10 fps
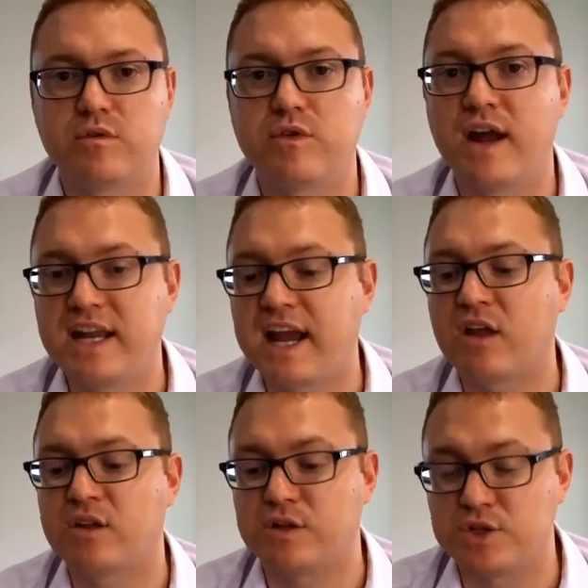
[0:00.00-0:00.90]
Finding
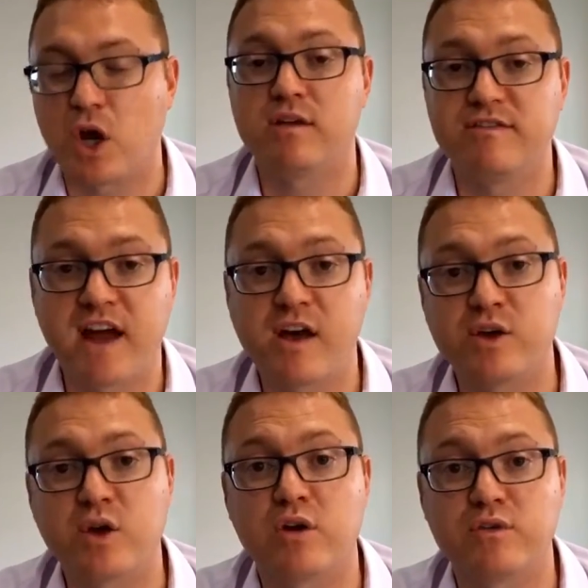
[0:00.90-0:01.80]
out the dollar
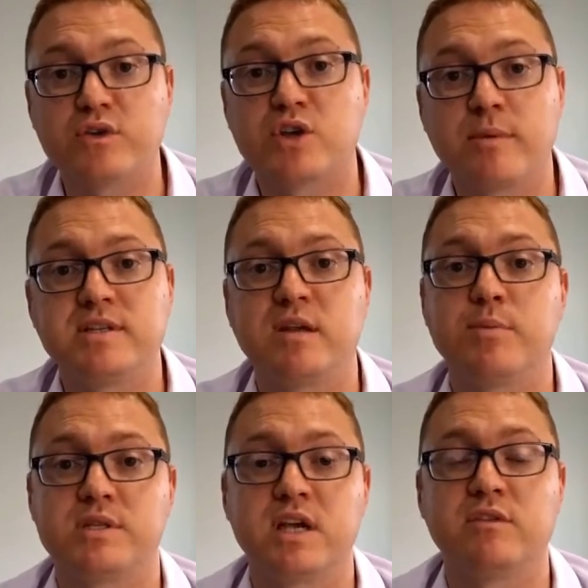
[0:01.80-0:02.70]
value of your top
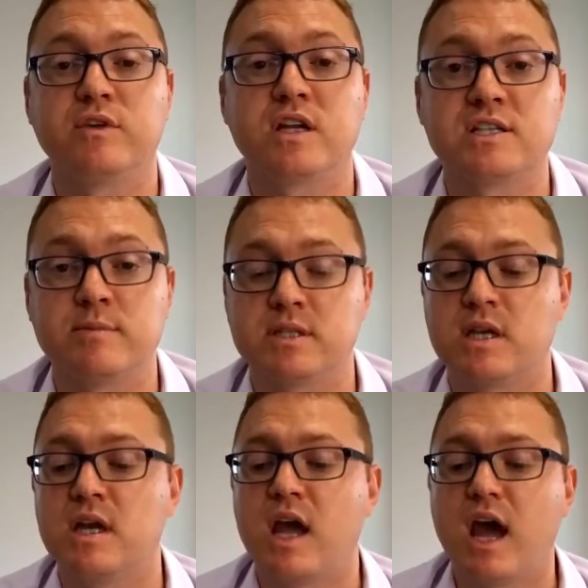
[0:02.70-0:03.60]
10% of customers,
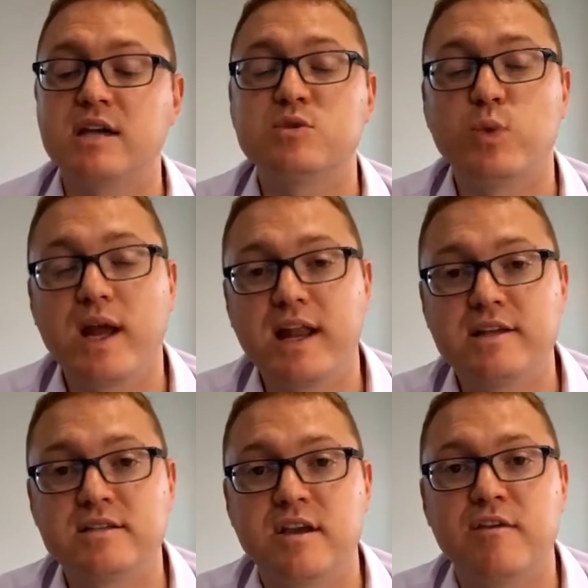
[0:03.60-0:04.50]
as well
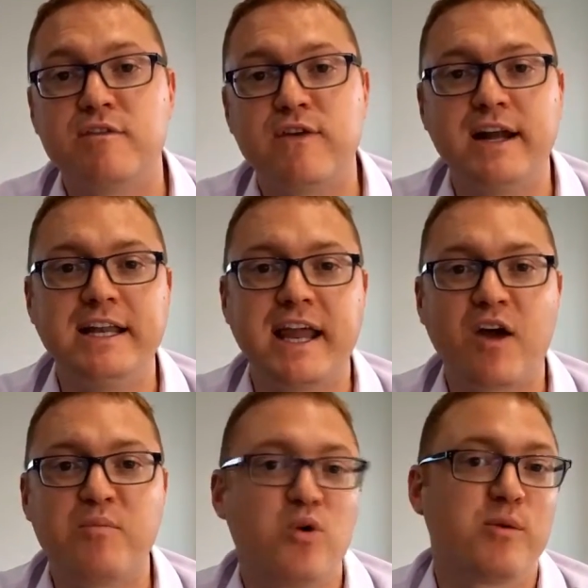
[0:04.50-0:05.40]
as finding
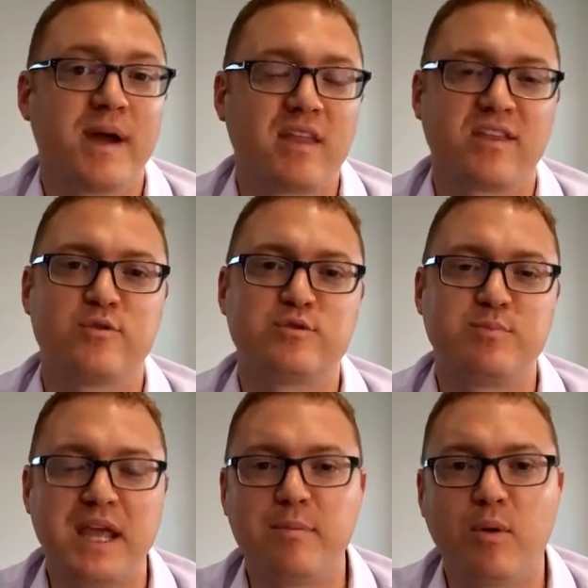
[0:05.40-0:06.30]
out more about those
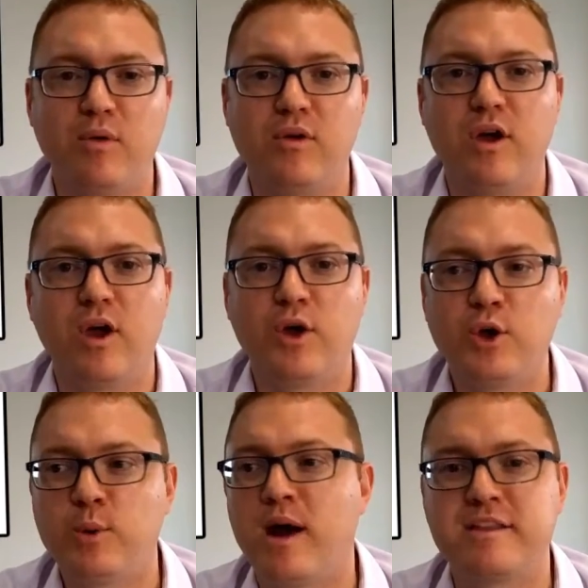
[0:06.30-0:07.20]
people.
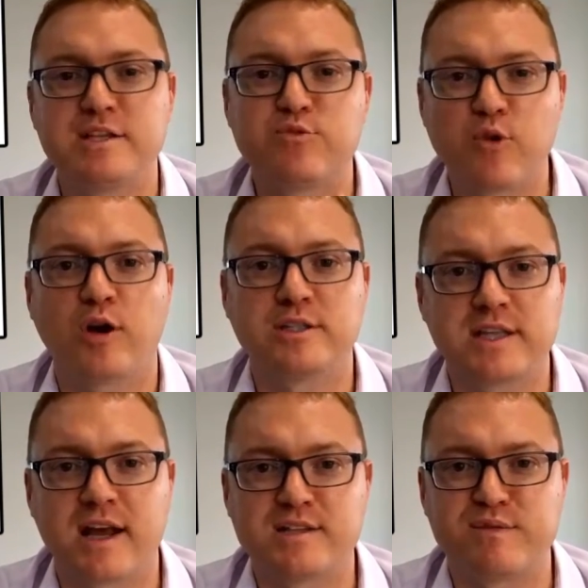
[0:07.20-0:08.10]
Who are these rock
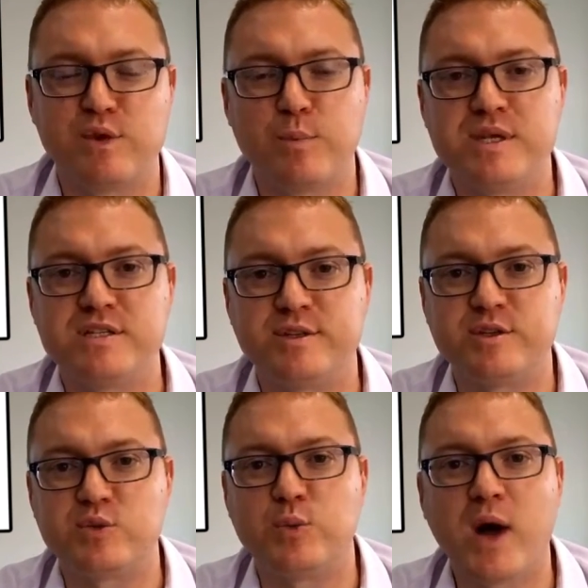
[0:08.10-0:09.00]
stars of your
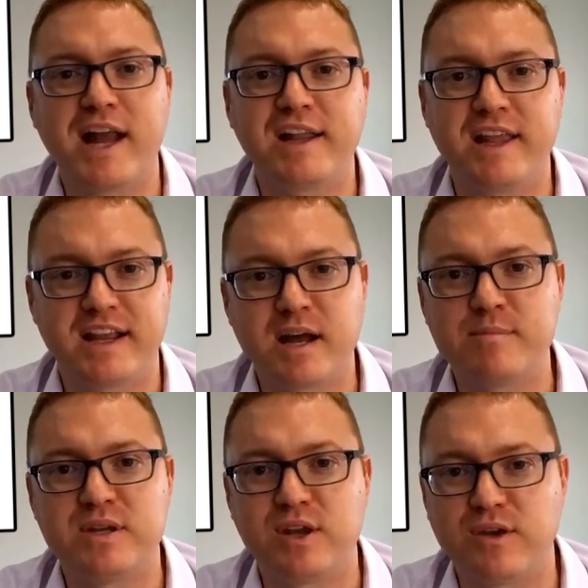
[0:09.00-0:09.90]
business? Why do they
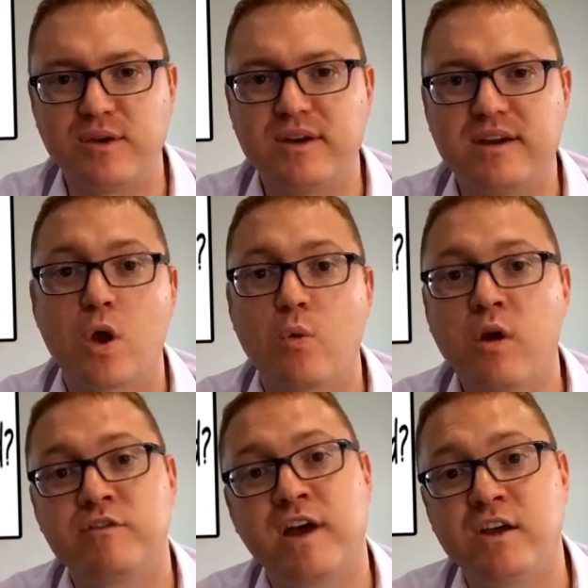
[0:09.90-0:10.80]
come to you?
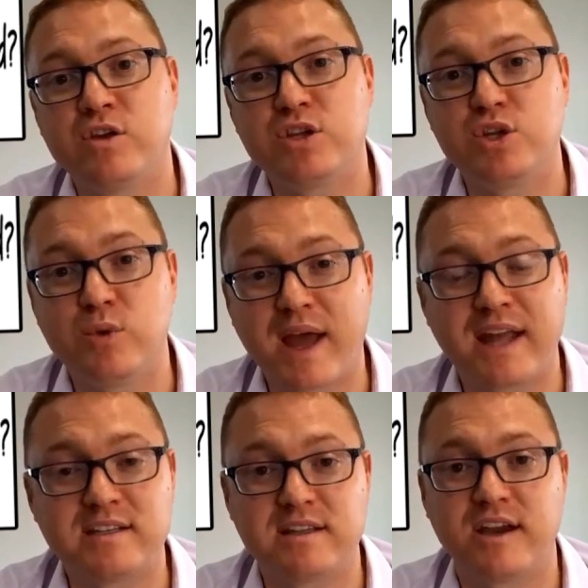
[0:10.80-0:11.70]
What value do you
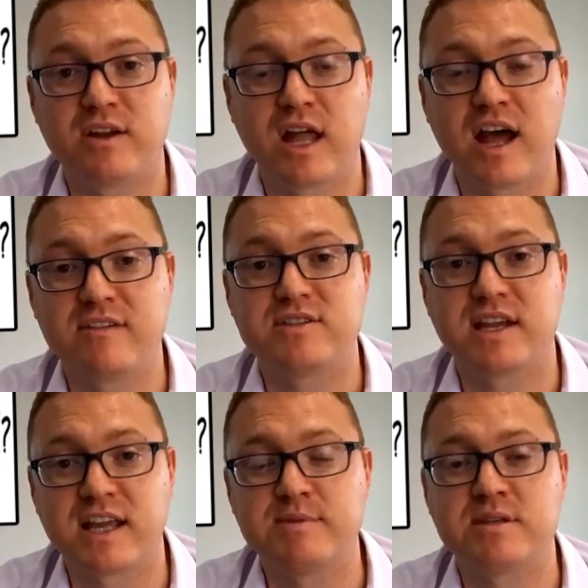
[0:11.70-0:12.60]
add to their lives
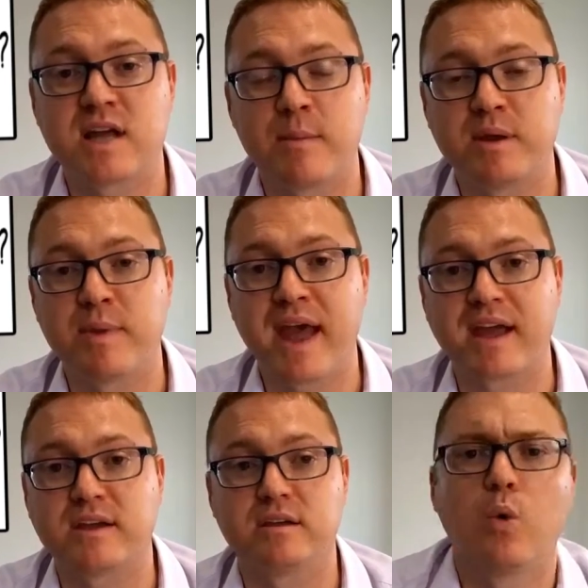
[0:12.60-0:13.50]
that keeps them coming
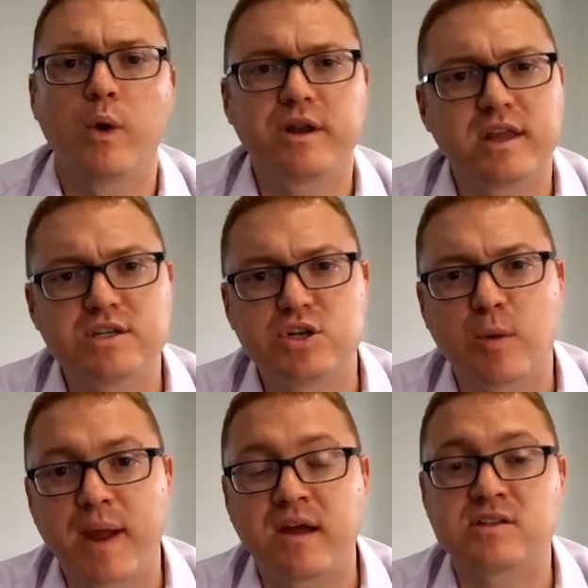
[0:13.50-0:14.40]
back? Where do they
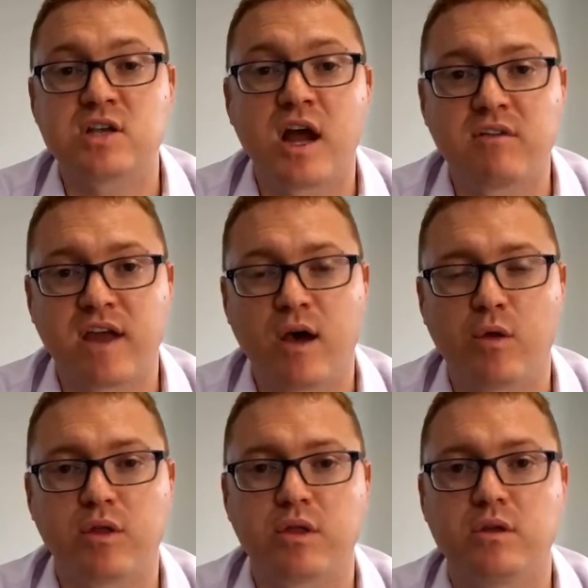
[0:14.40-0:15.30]
shop outside of
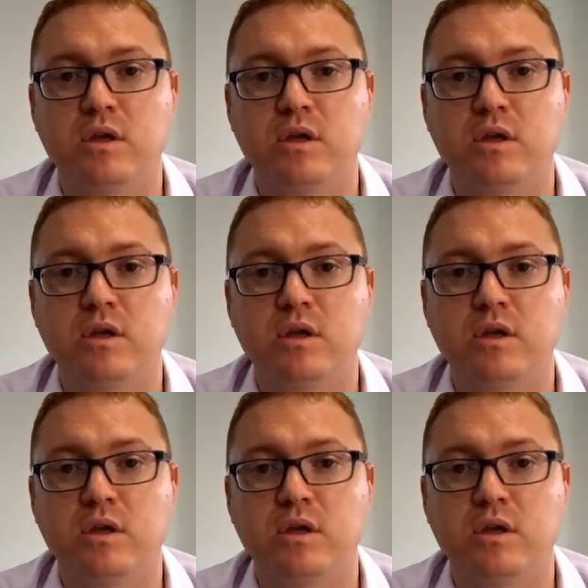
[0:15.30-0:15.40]
health?